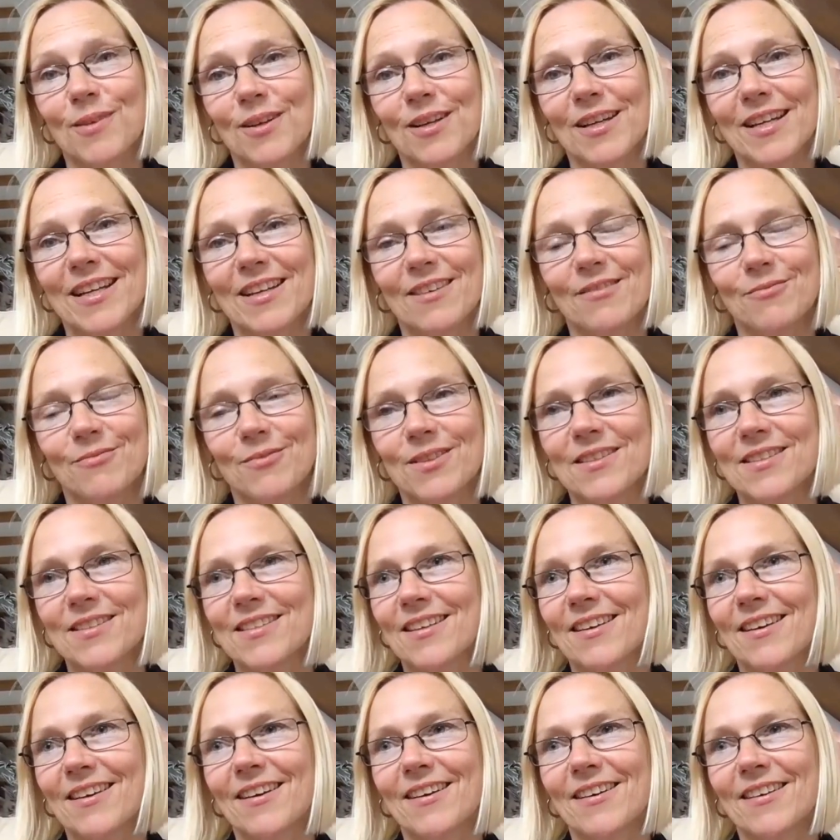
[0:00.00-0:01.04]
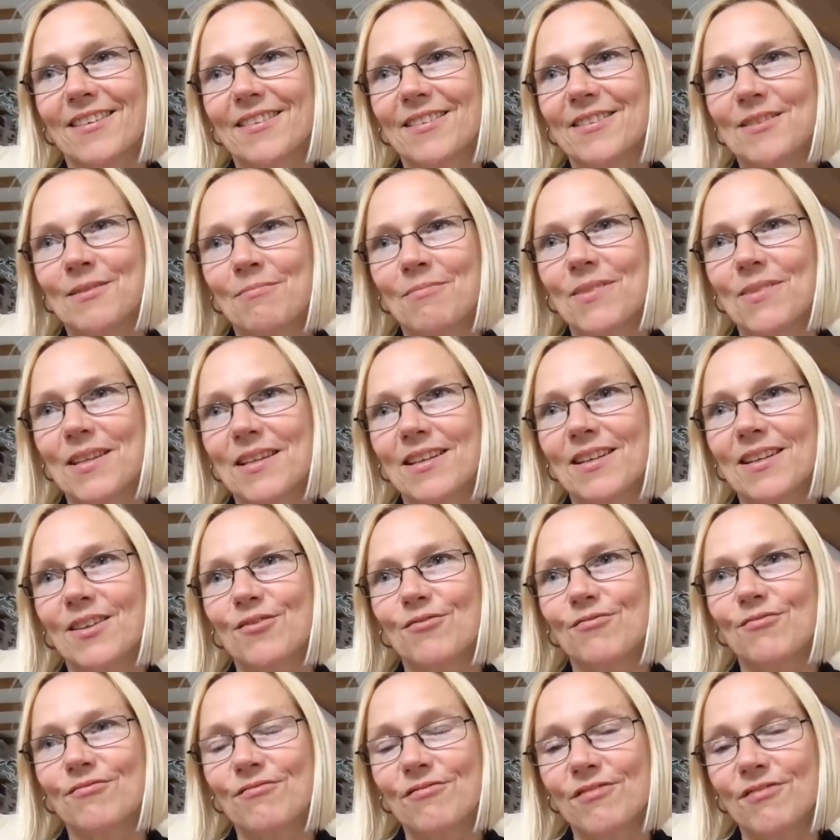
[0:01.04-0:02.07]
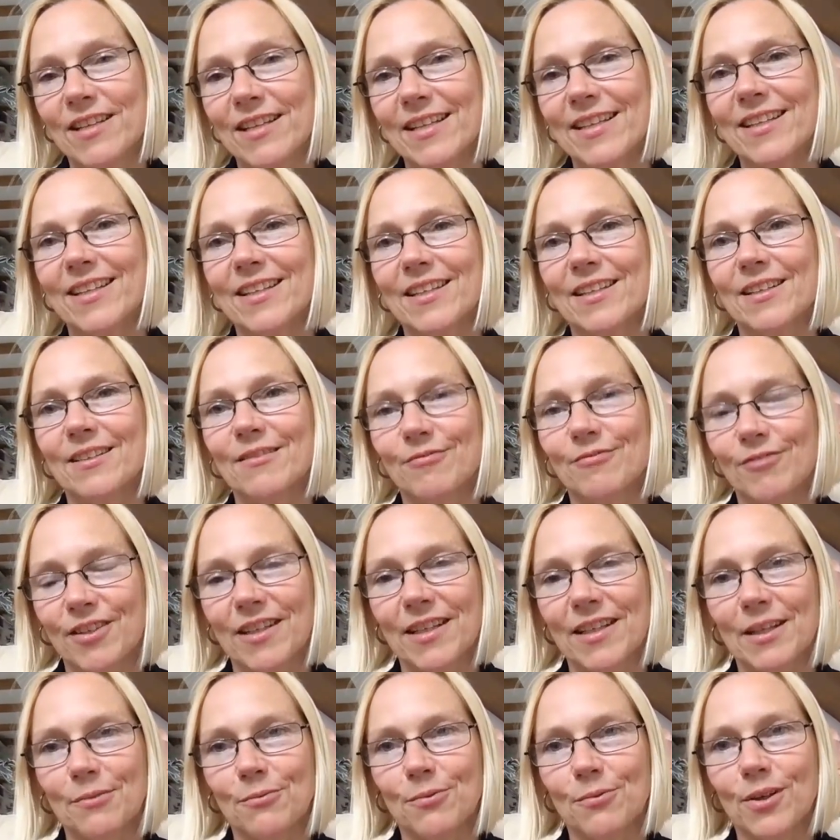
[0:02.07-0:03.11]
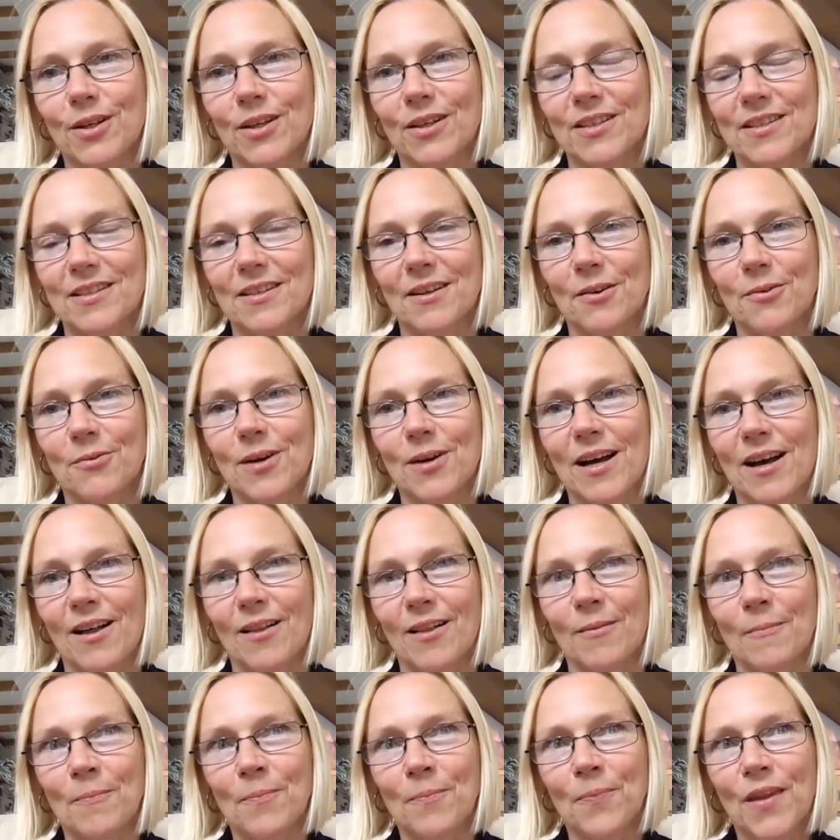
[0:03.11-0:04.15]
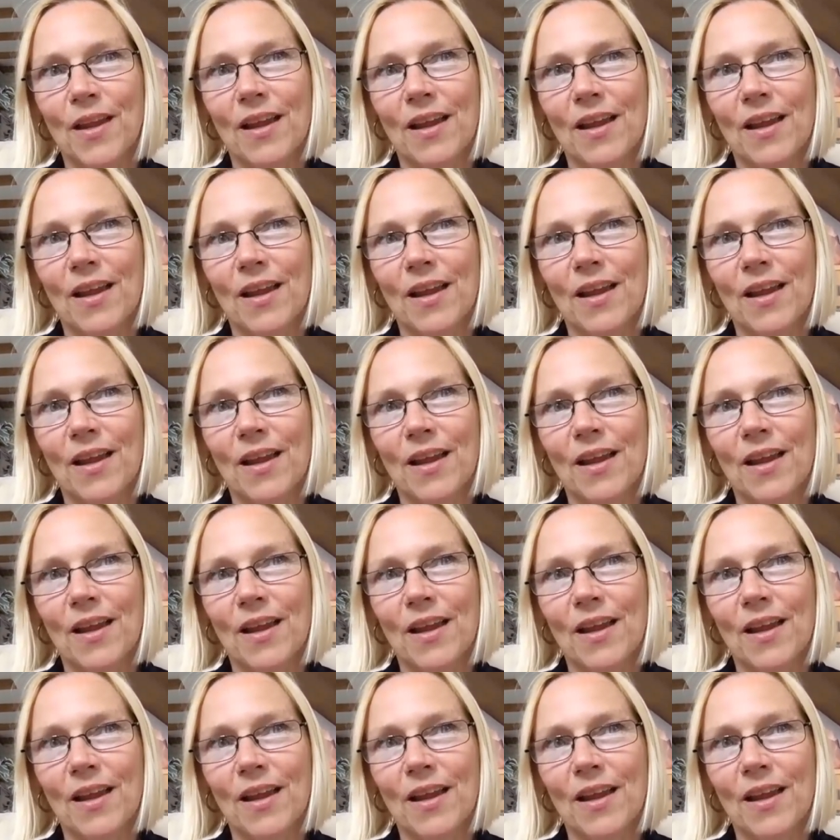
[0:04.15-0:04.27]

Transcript: but it was something that really, really worked so well.